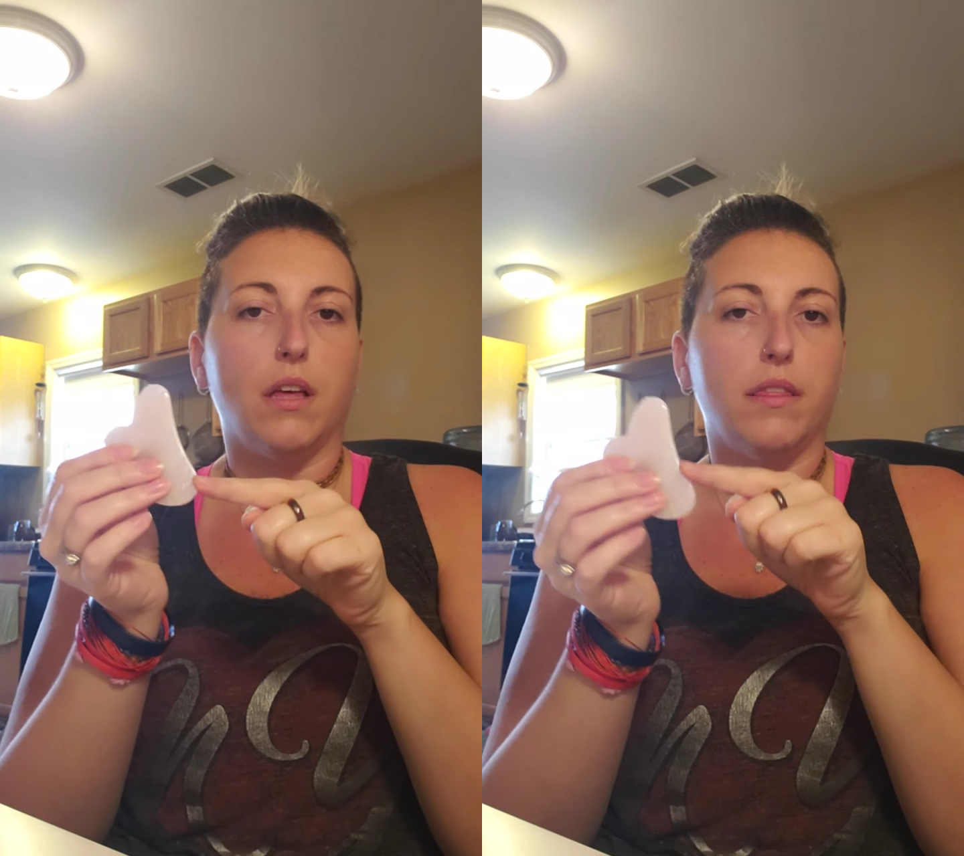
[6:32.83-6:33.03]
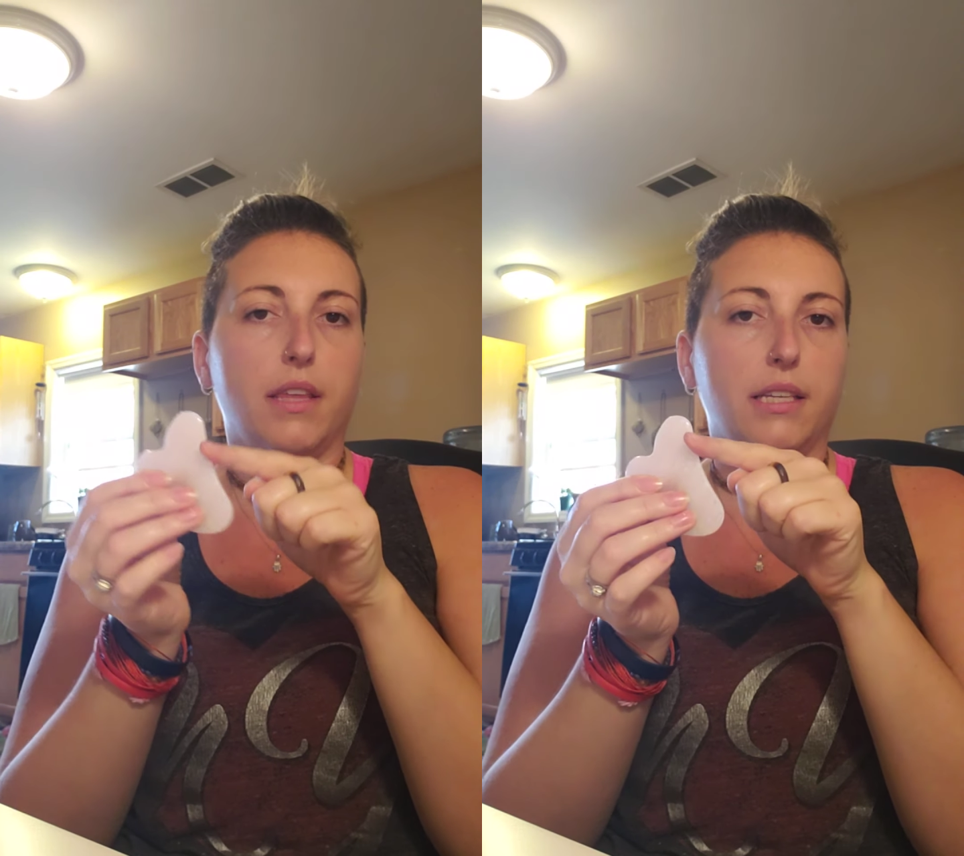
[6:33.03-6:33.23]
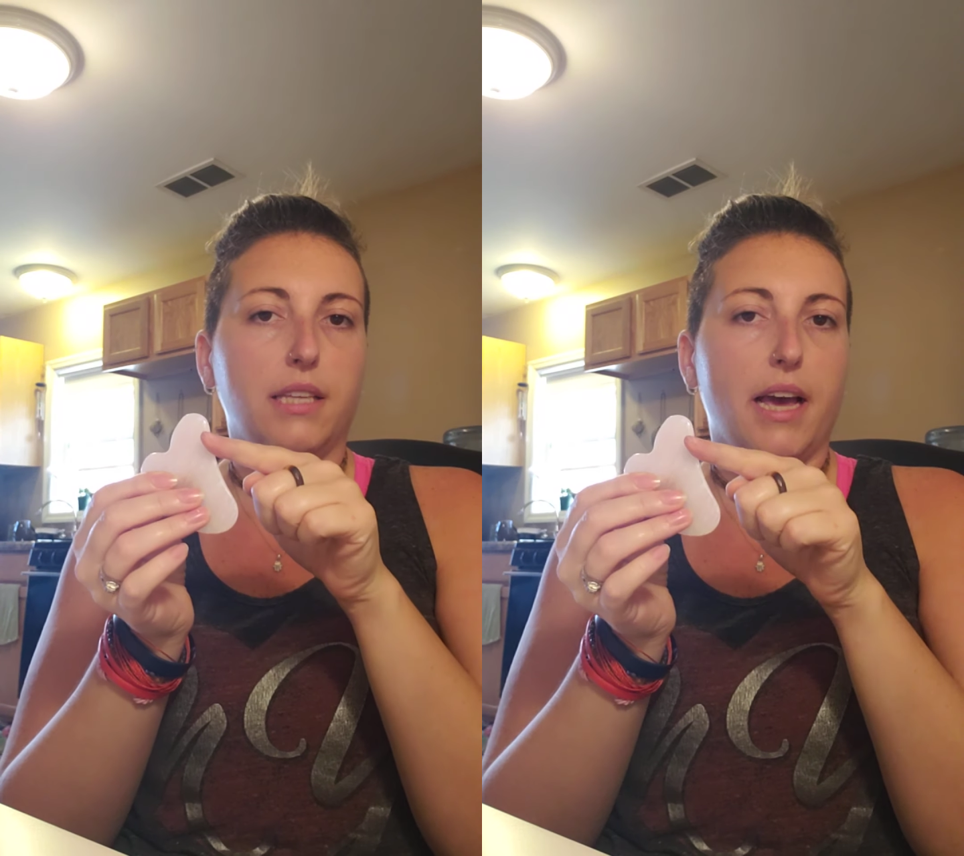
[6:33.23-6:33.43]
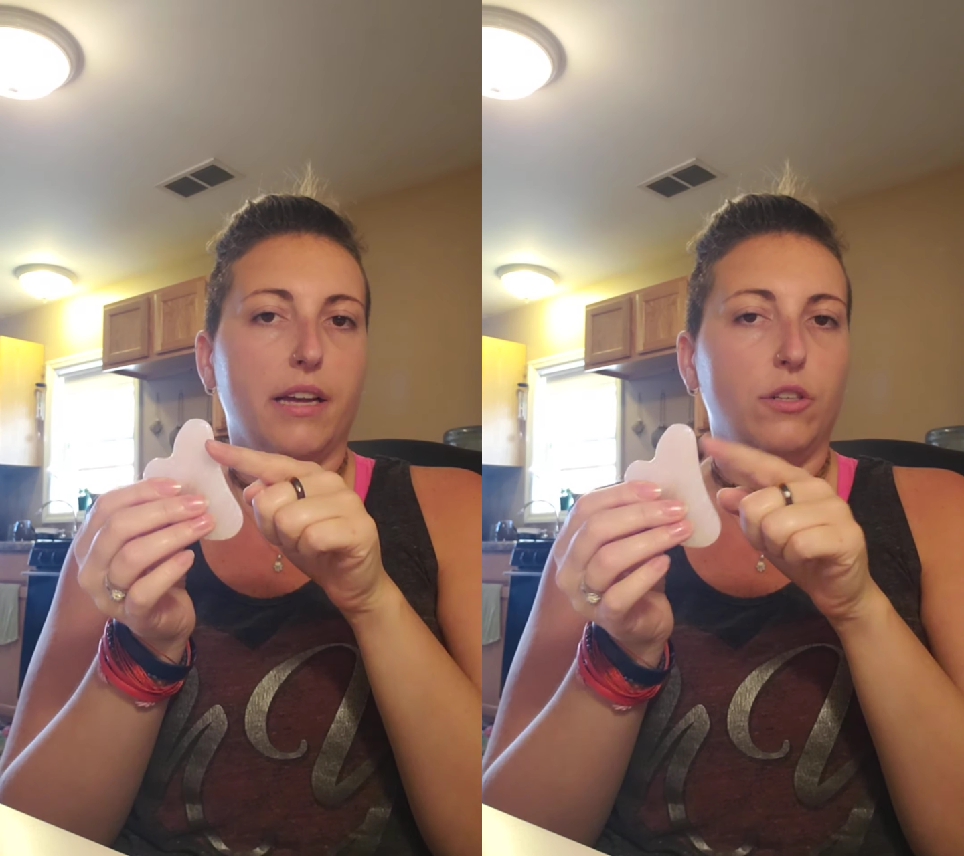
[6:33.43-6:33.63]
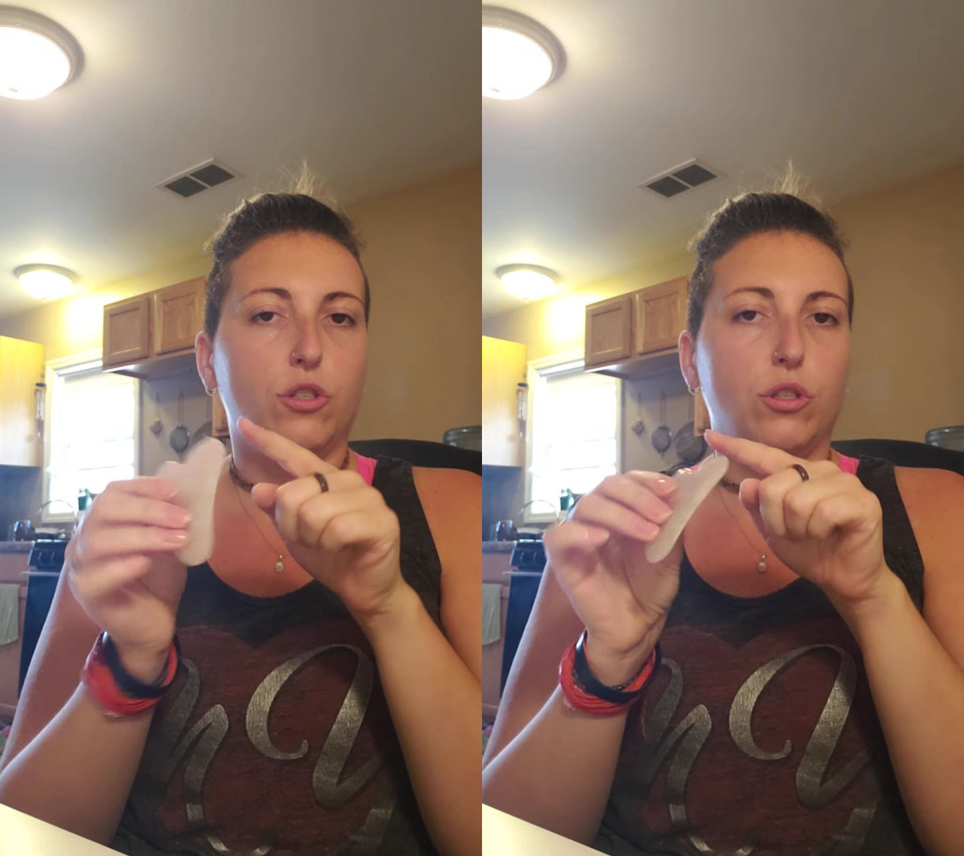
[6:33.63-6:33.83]
this
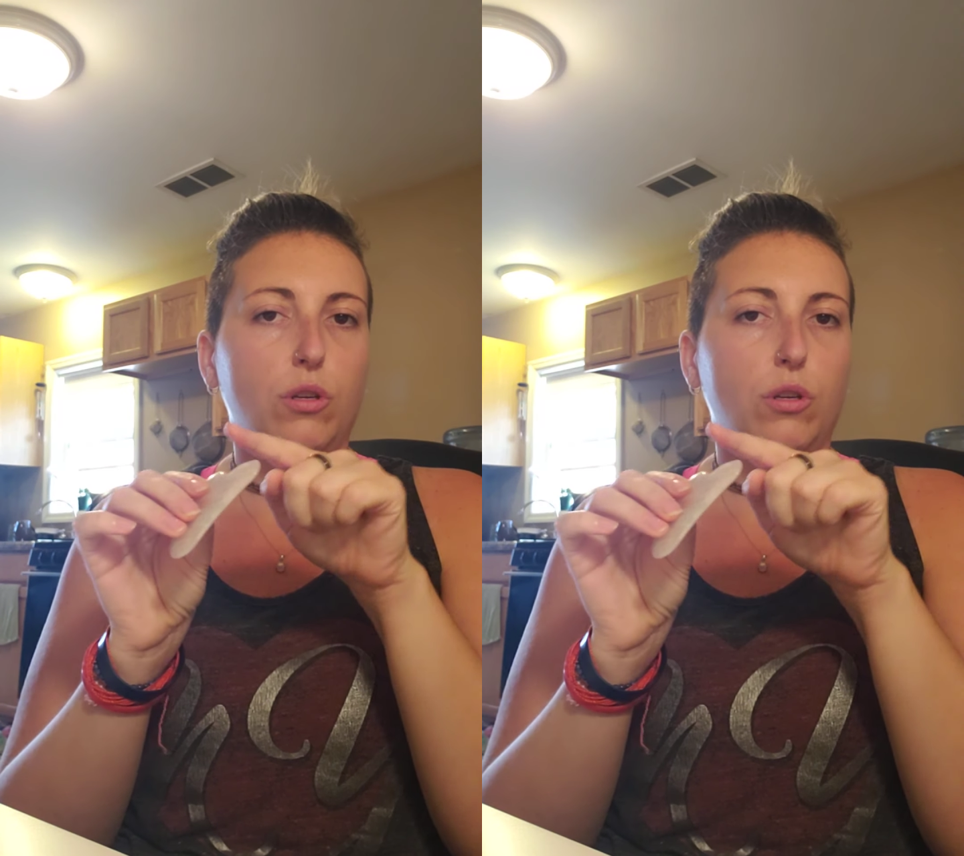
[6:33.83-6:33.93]
edge.